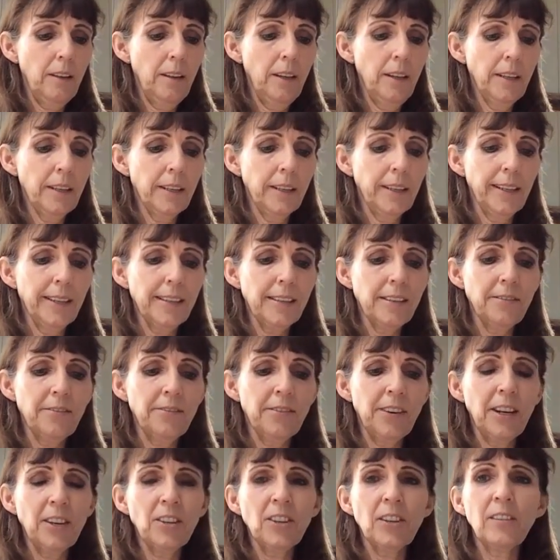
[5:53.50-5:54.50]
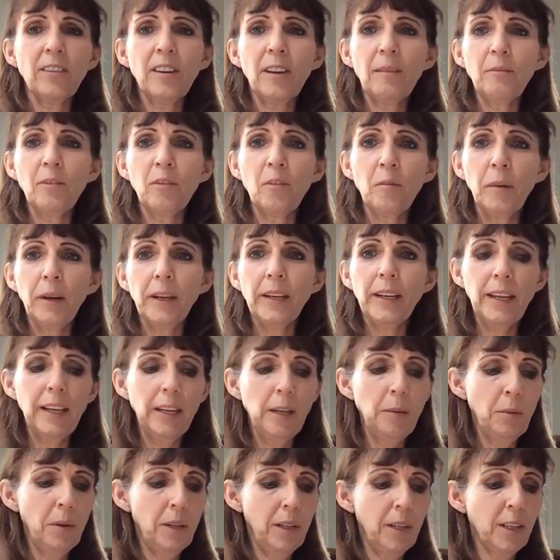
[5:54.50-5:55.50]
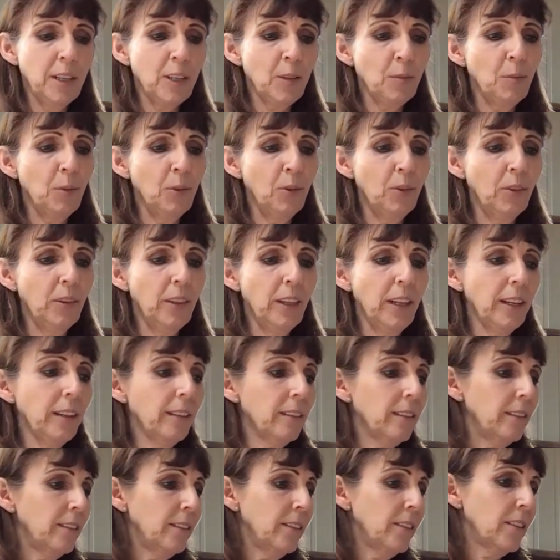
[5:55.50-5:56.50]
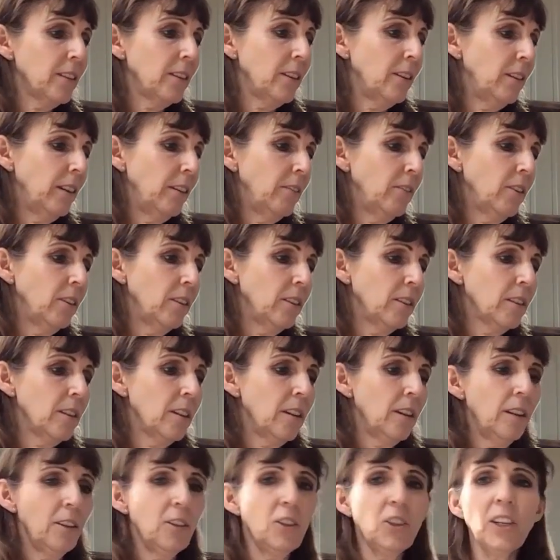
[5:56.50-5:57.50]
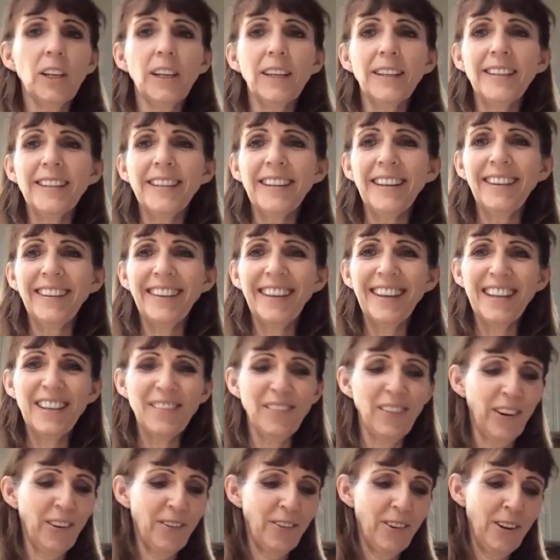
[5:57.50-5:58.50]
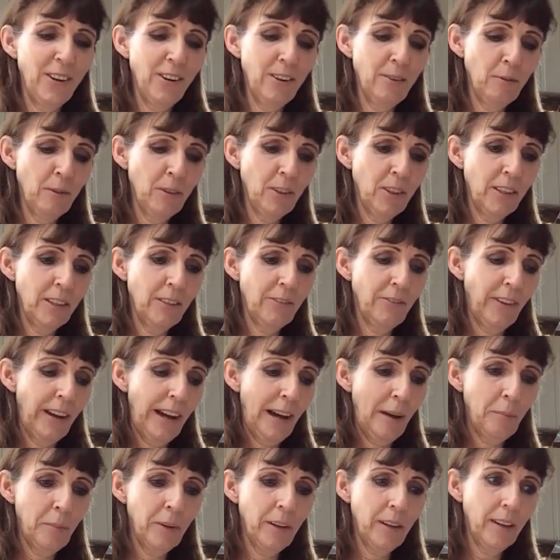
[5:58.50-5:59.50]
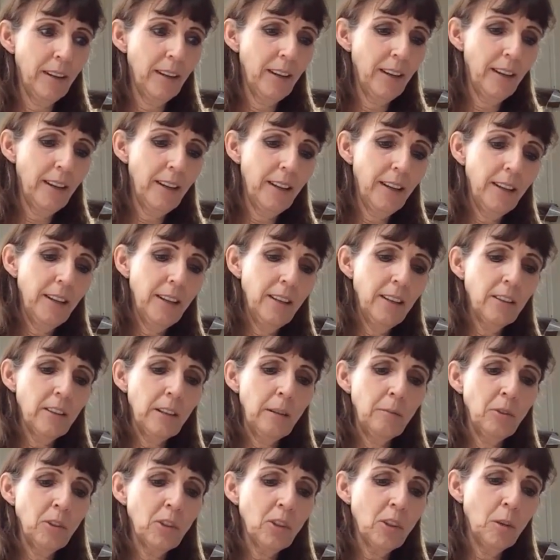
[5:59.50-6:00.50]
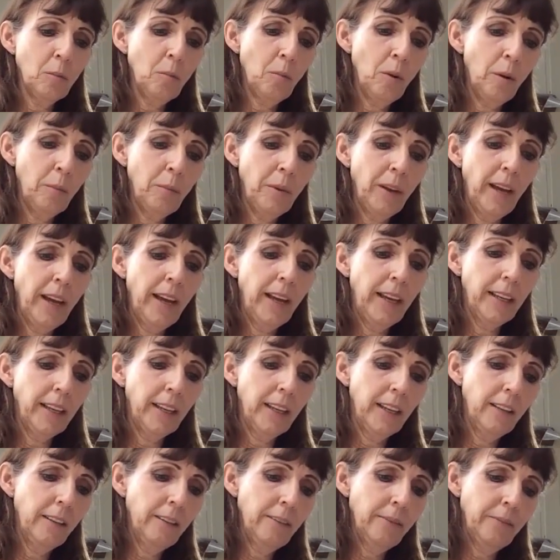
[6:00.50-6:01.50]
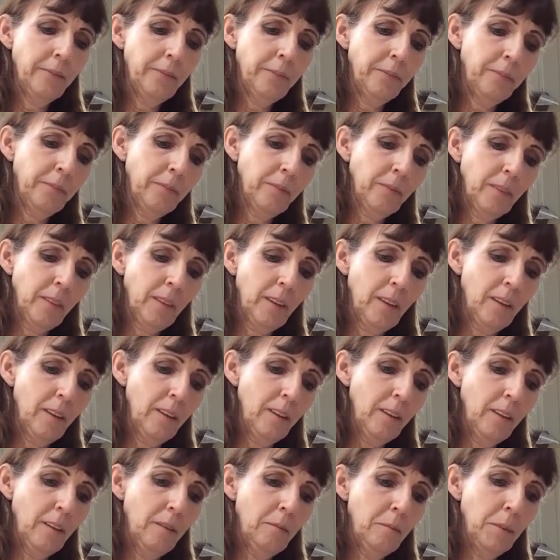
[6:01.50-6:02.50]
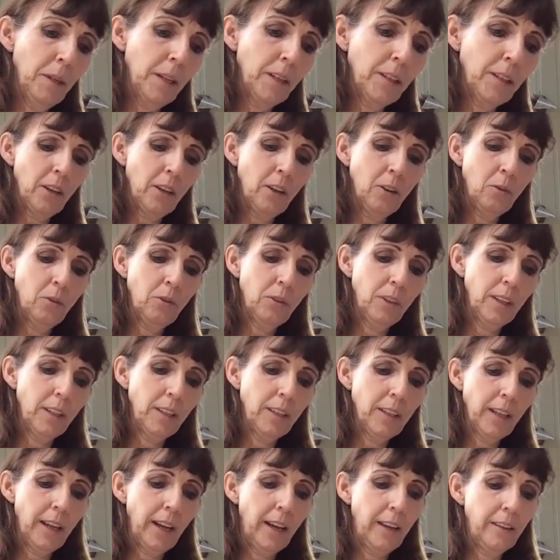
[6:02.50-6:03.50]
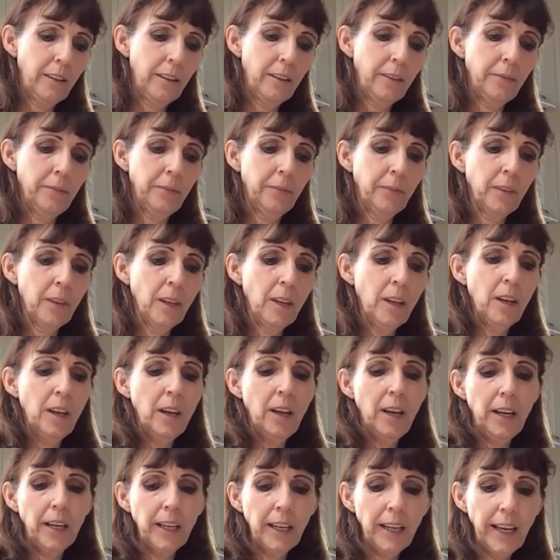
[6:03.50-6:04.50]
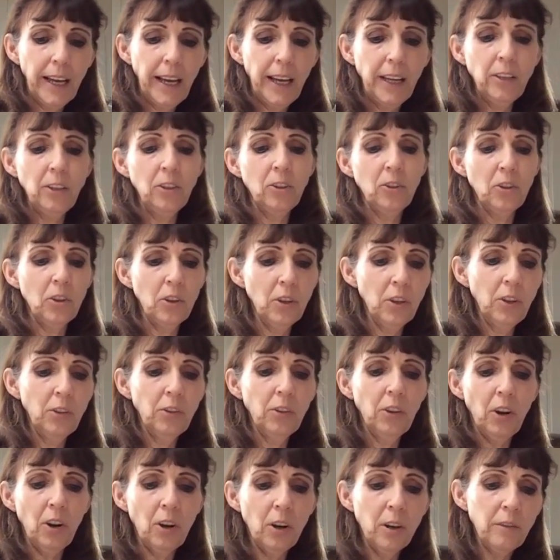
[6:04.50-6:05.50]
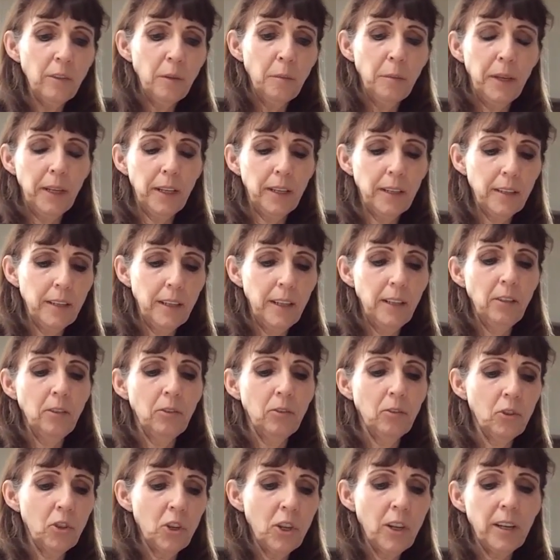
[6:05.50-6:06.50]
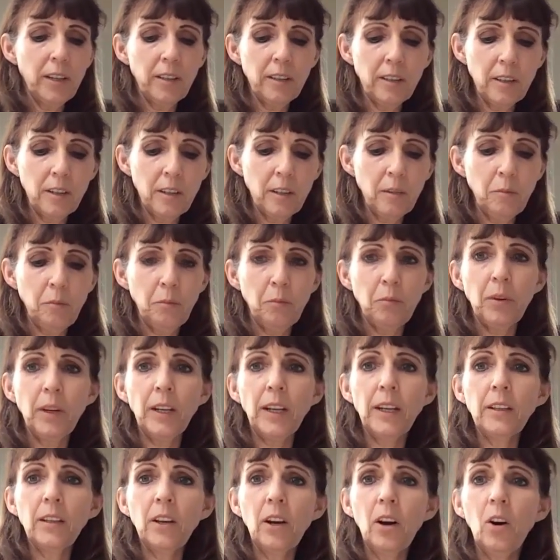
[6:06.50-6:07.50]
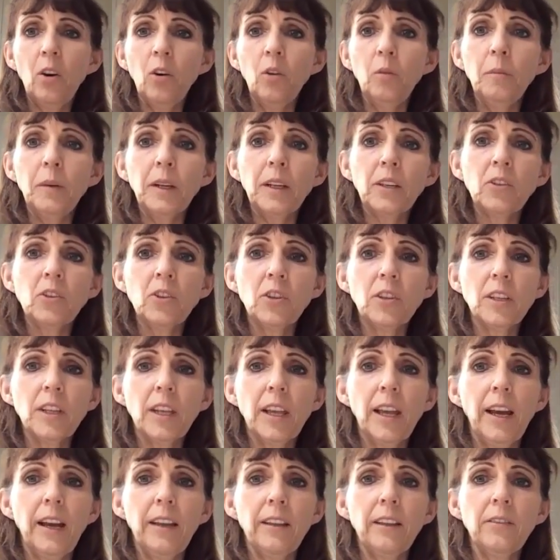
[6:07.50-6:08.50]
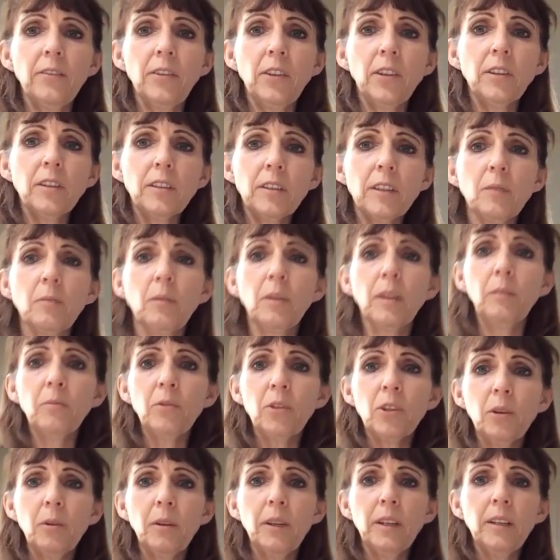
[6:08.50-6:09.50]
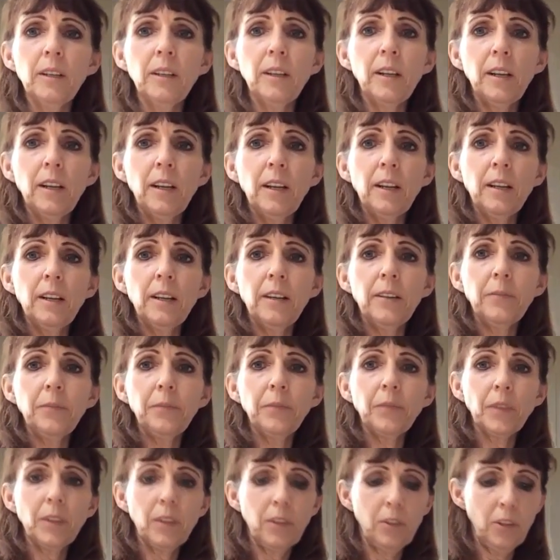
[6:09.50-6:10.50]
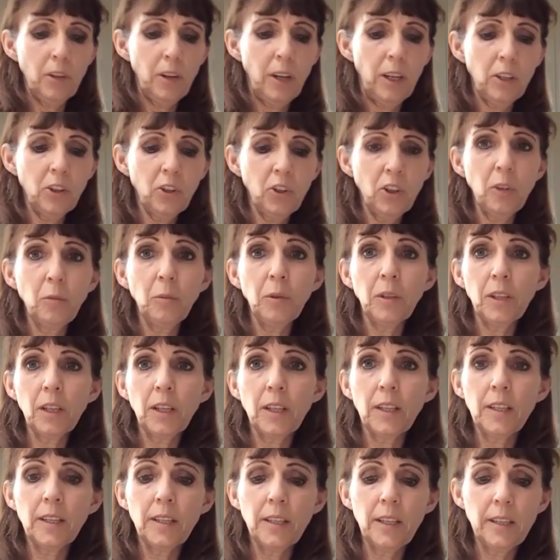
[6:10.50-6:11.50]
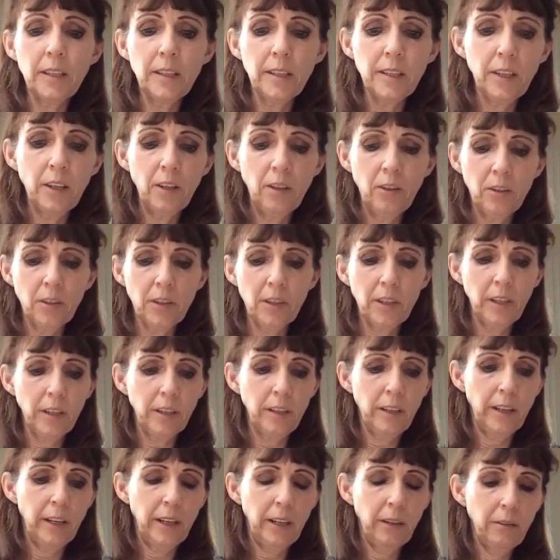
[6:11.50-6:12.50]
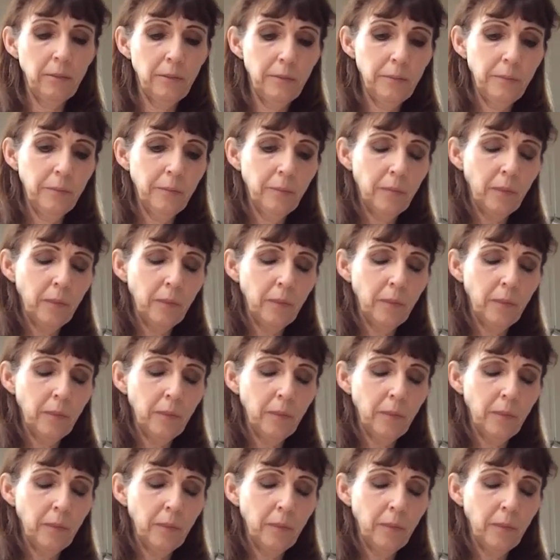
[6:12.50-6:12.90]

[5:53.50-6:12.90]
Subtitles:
These are nice and fresh. They come from my neighbour this morning. So they've got chickens down the end of our road, which is fab. So I'm just going to pop that egg in and the whole thing together. Again, you're not over mixing, you're just bringing the whole mixture together, if you can see what I'm doing. So I'll show you what the consistency looks like now.